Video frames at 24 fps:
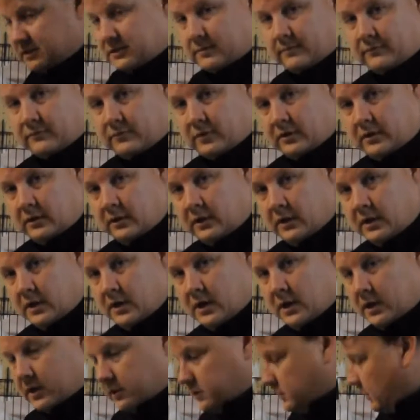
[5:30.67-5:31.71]
up front,
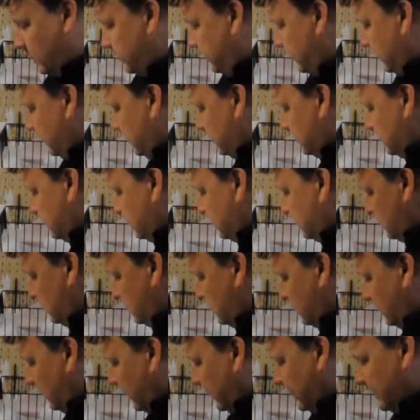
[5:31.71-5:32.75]
nothing and
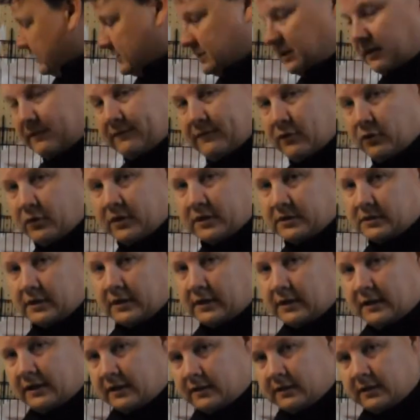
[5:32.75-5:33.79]
the light is not focused
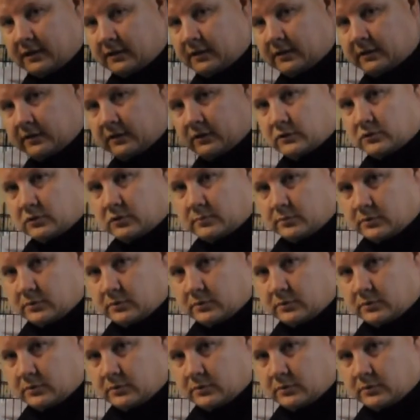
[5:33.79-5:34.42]
on anything in the telescope,